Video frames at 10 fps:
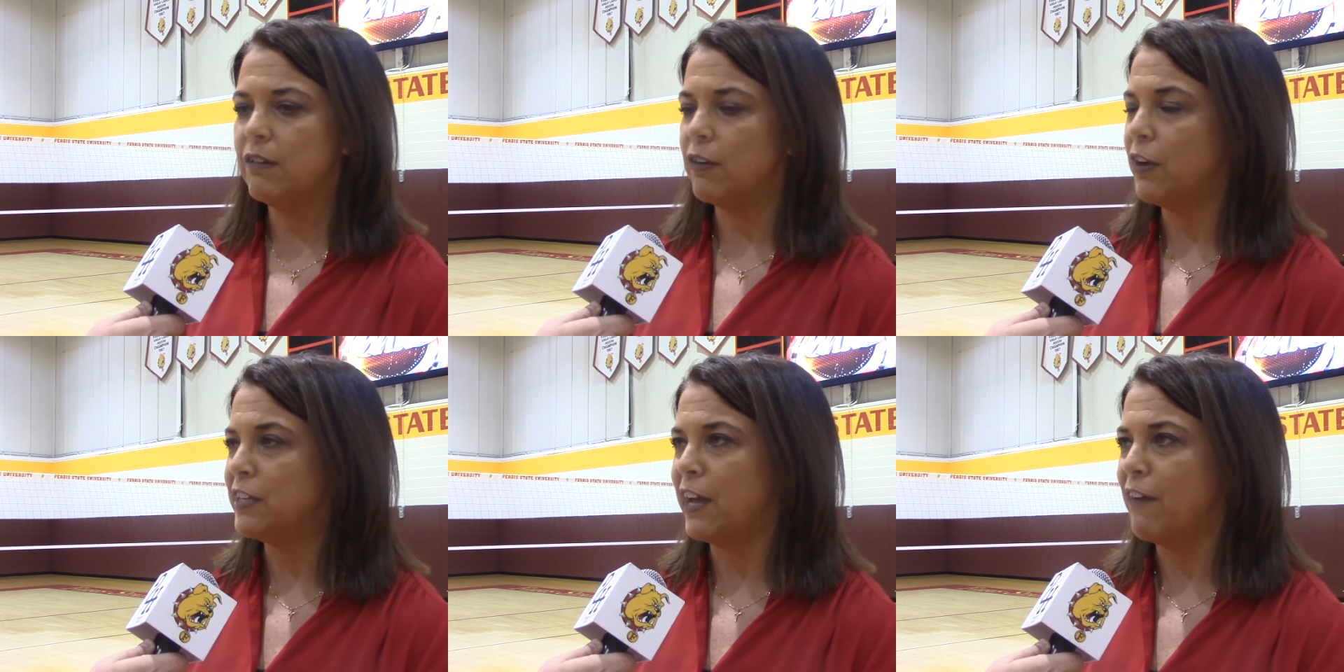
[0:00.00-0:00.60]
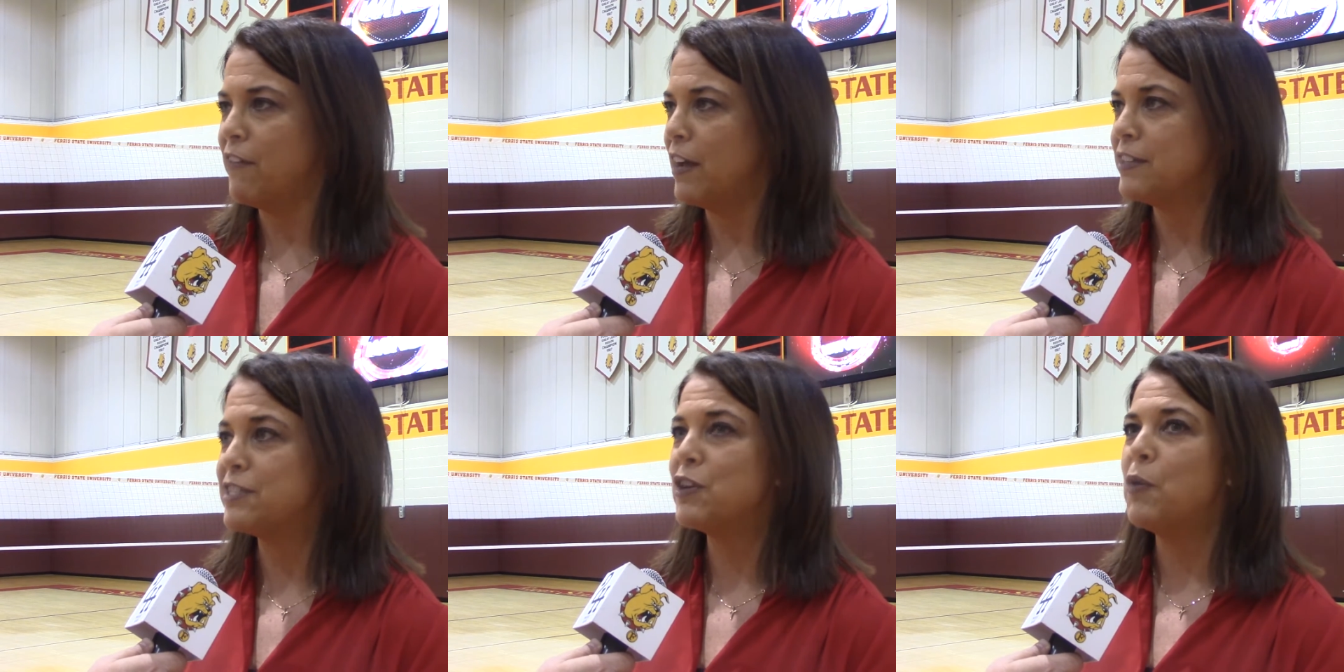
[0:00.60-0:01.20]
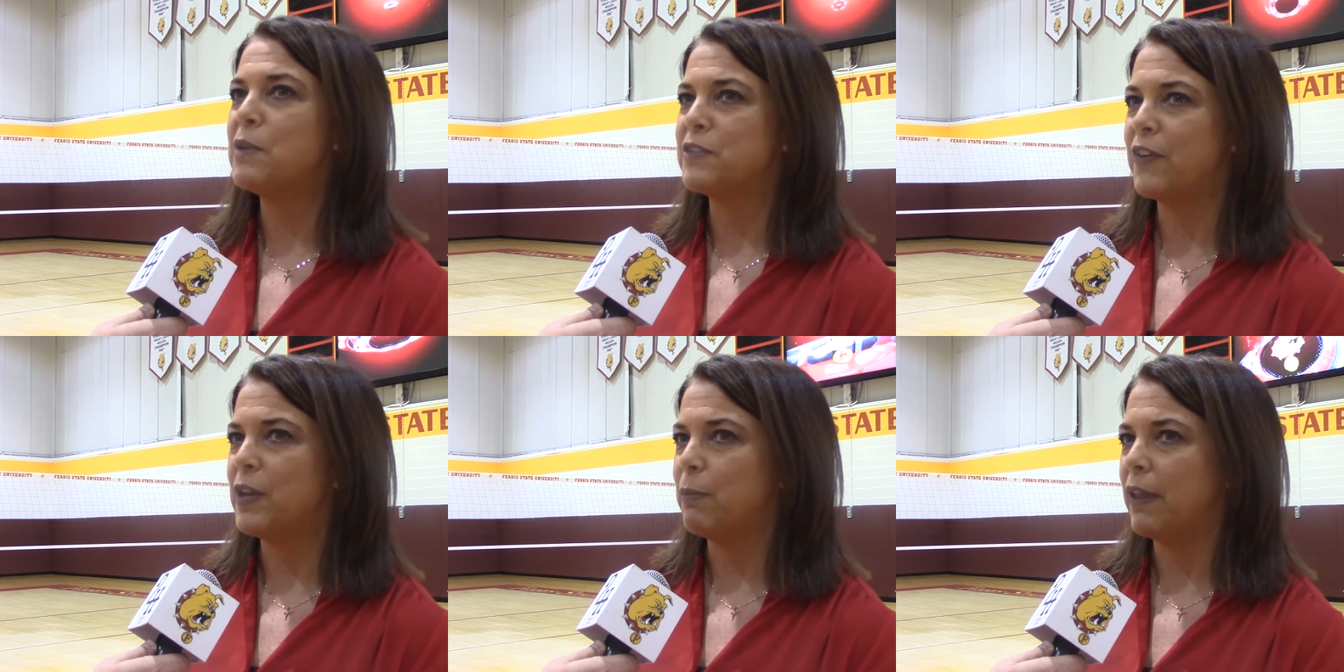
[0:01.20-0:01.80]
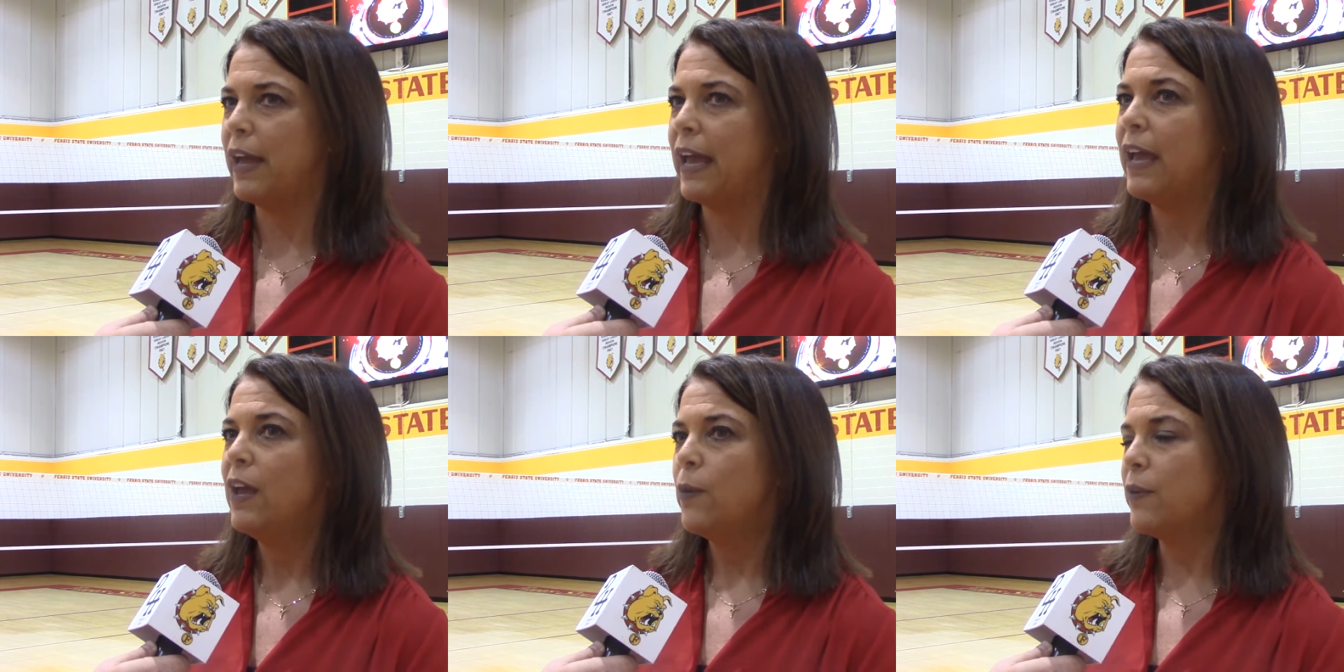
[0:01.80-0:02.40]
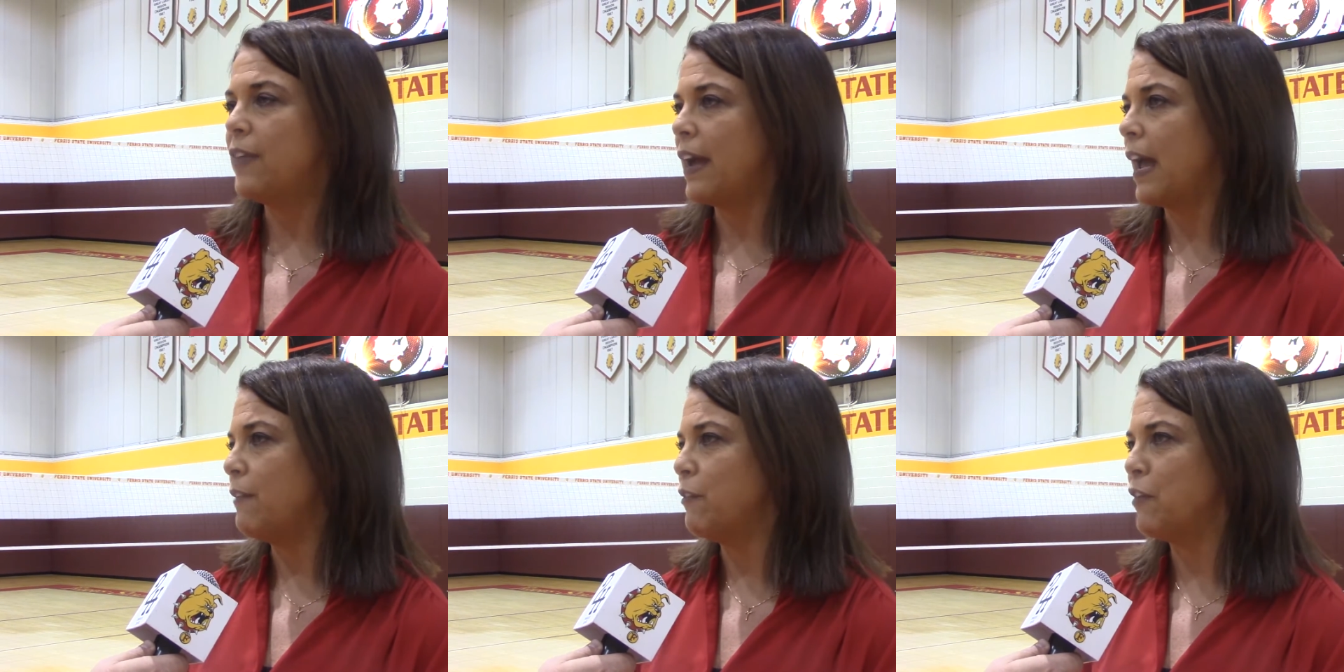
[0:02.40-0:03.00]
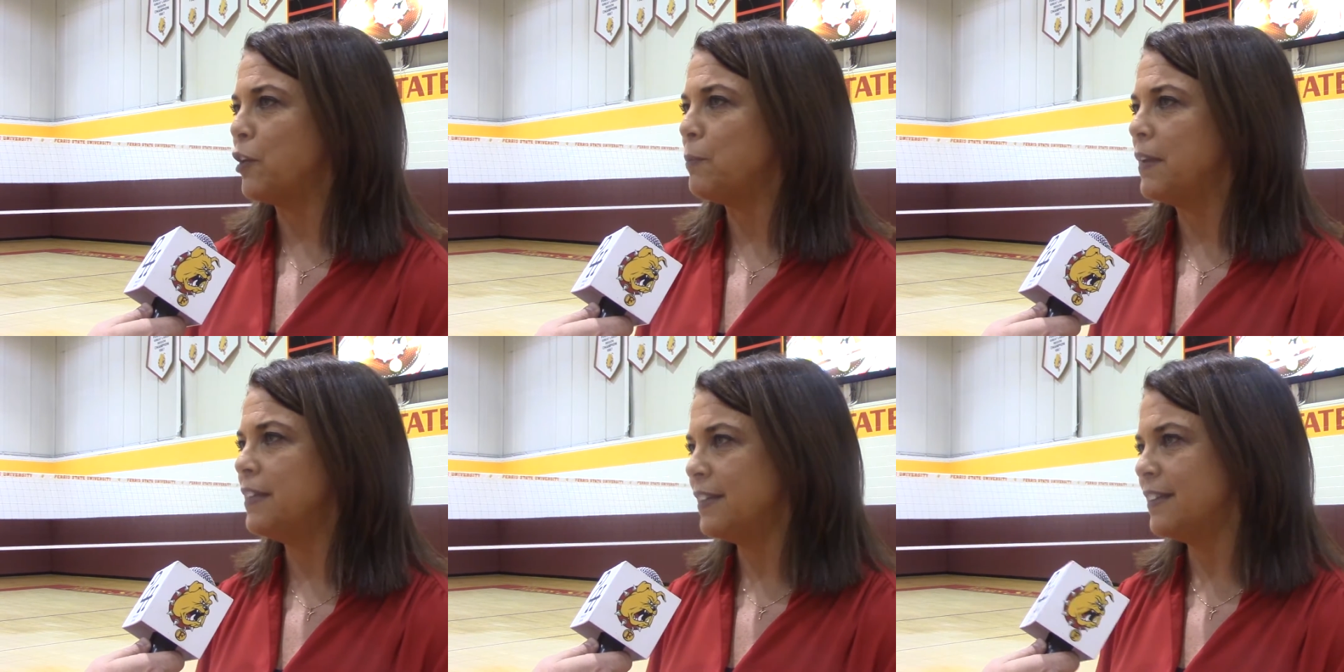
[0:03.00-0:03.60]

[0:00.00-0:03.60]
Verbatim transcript: great to have that and so much fun to play with that kind of environment.